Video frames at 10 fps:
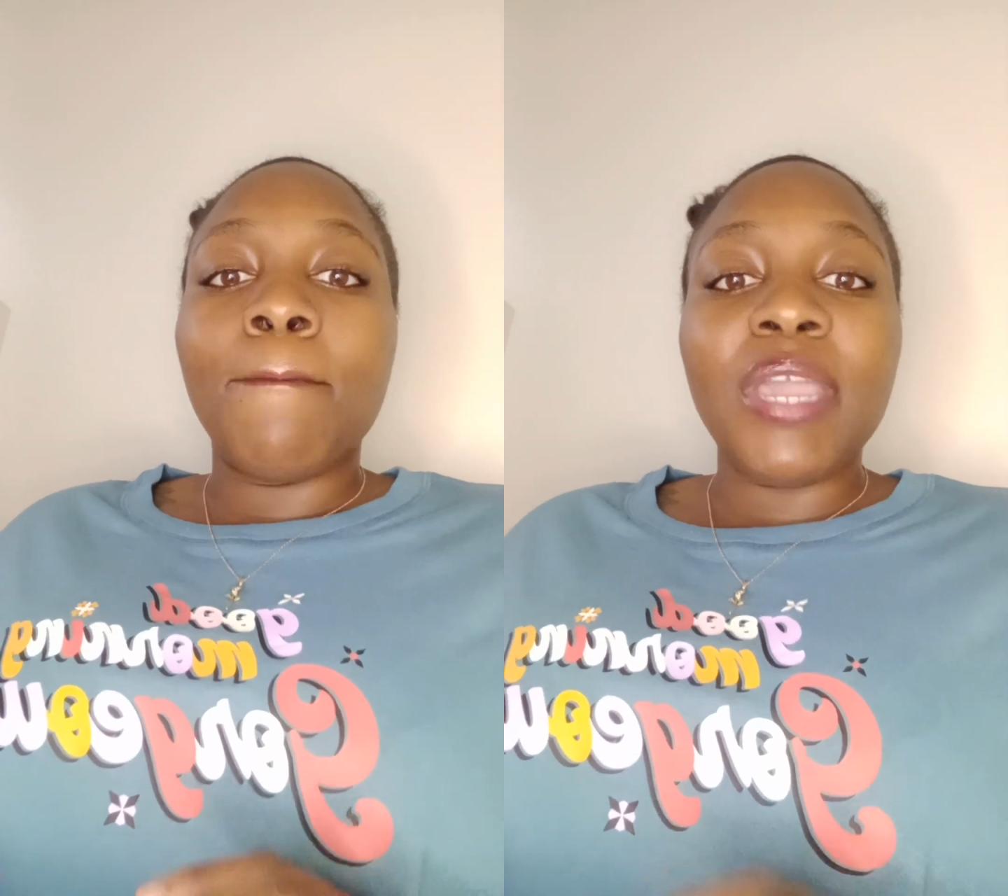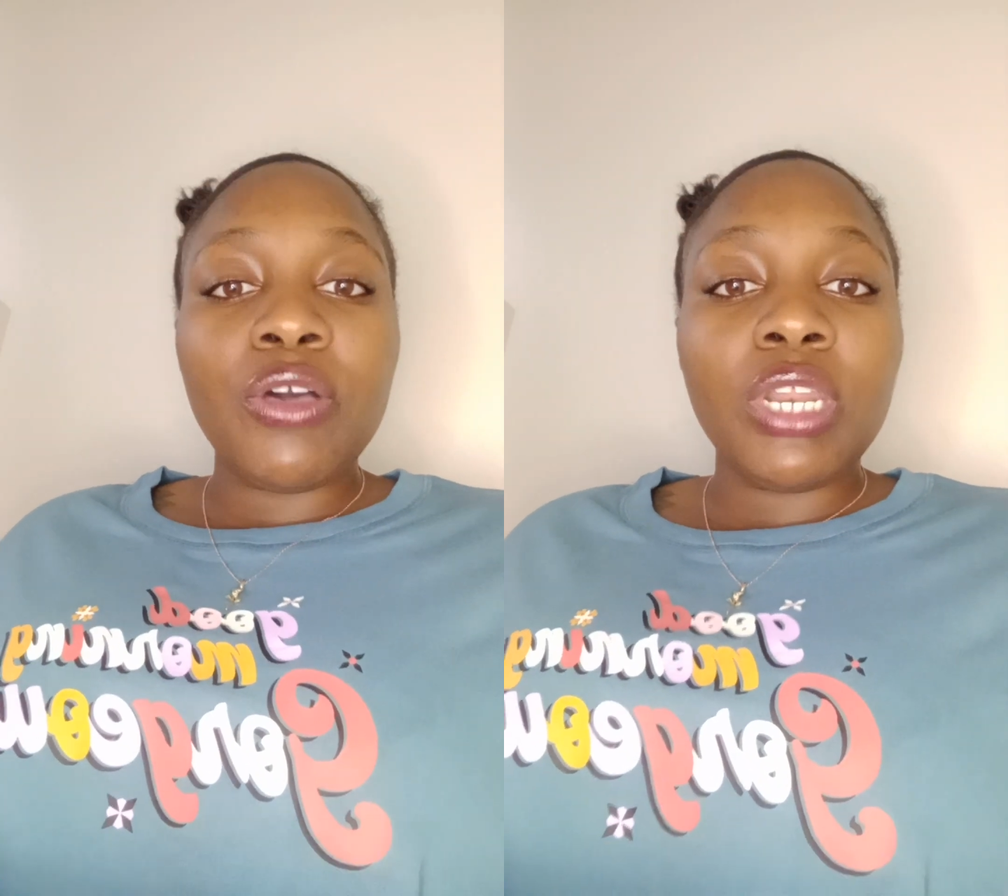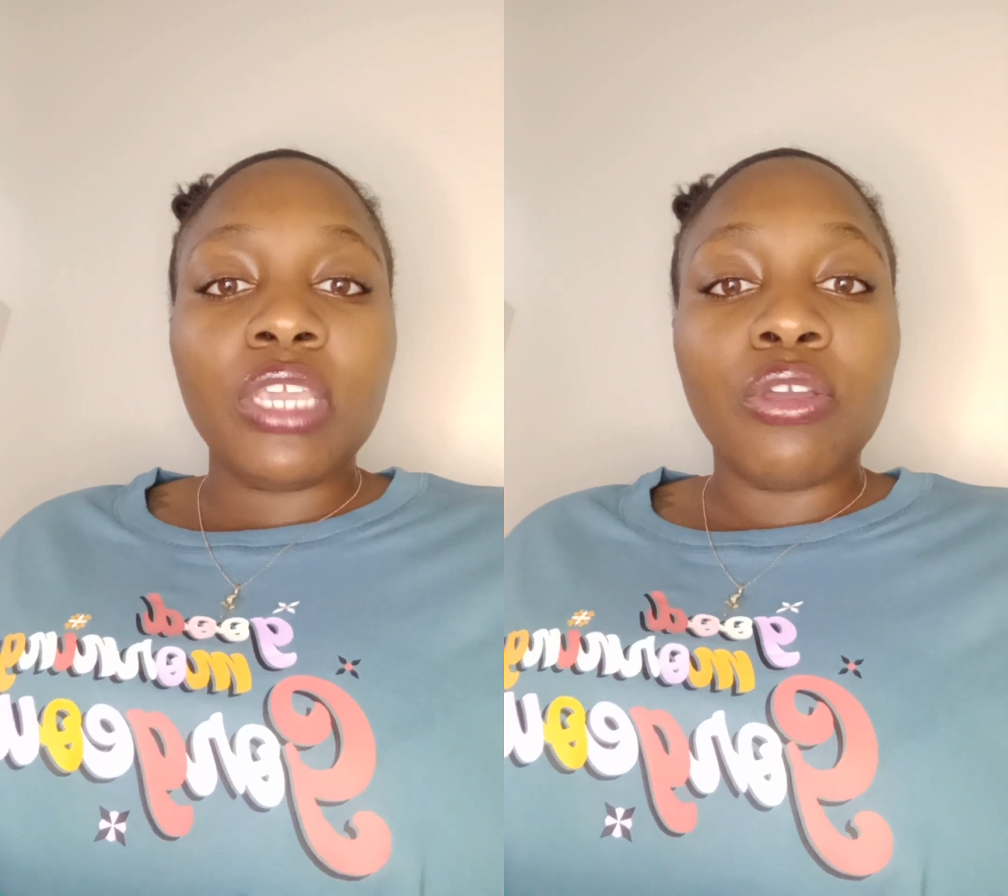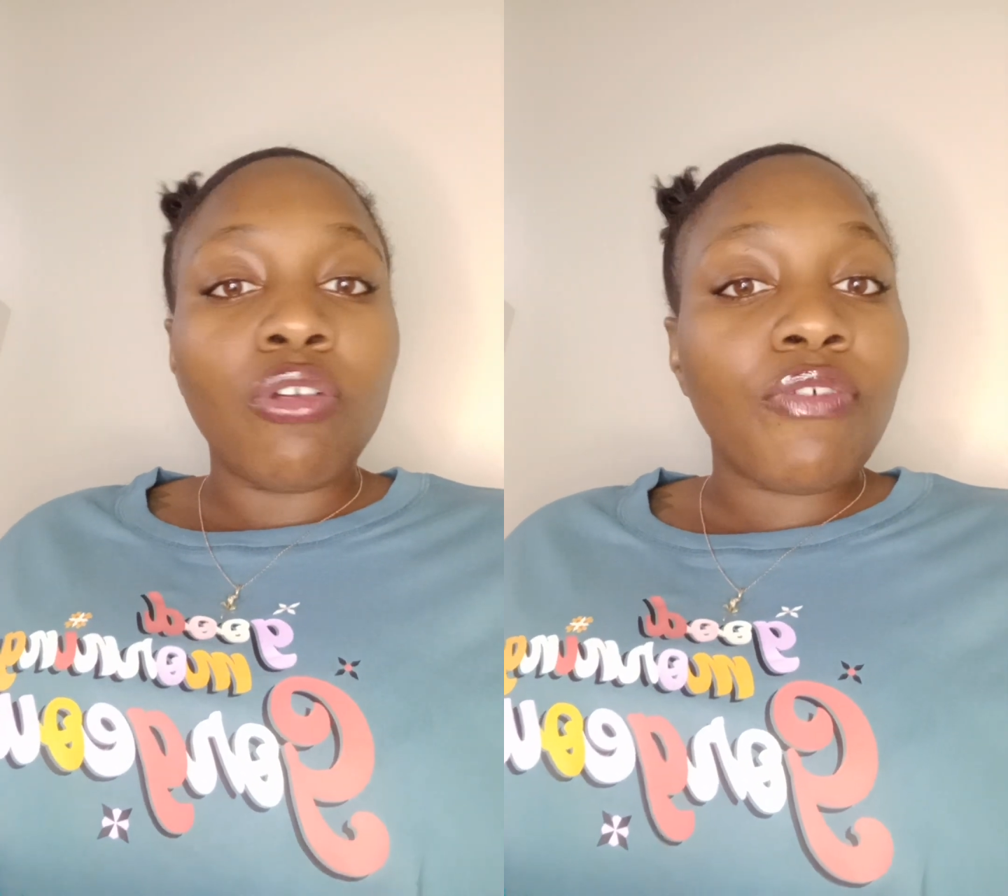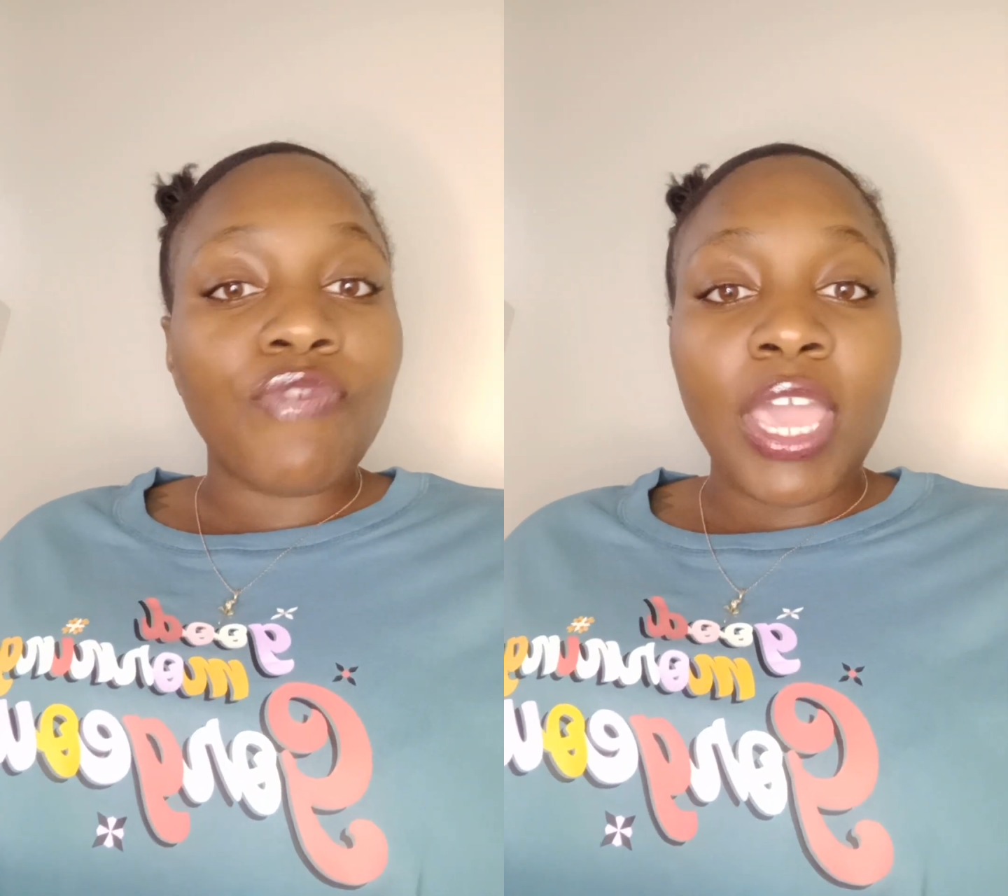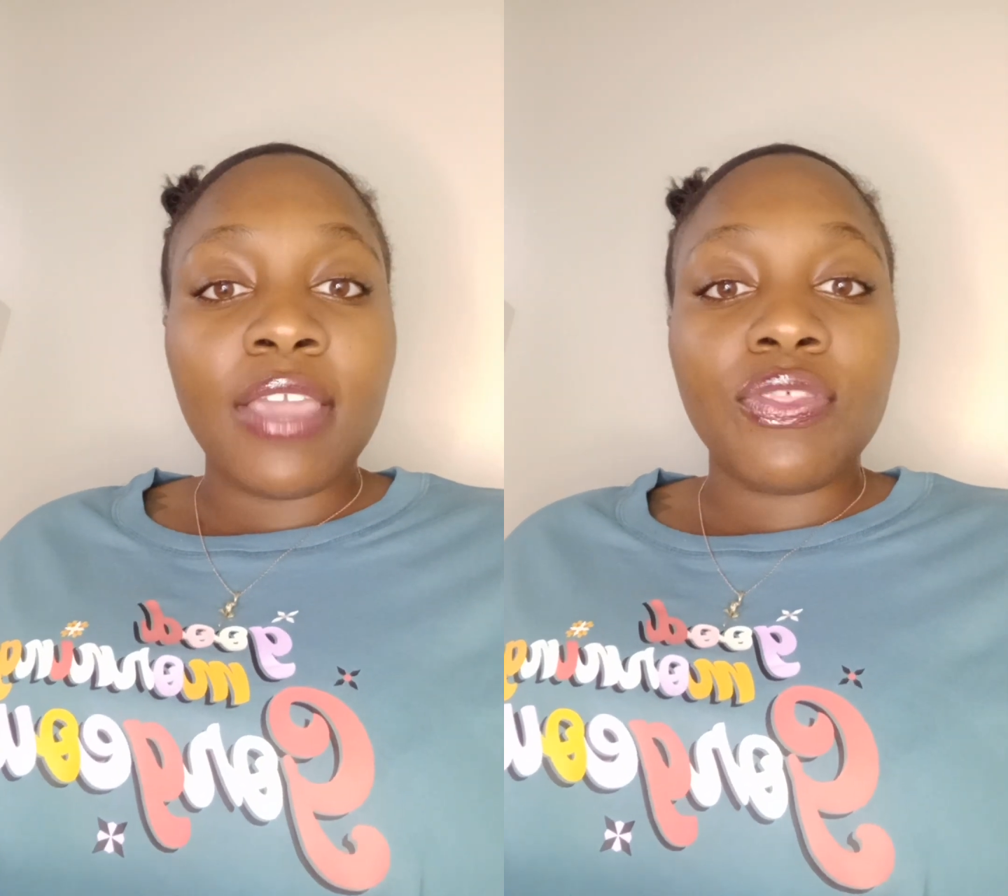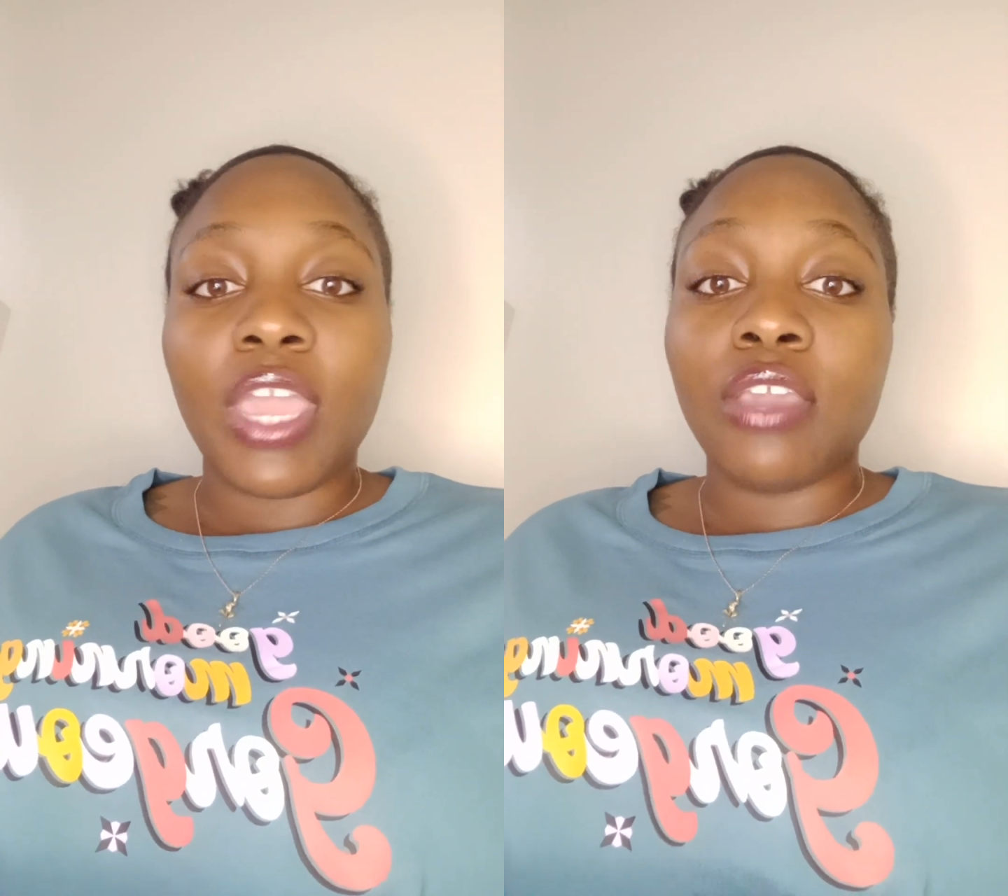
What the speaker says: building your faith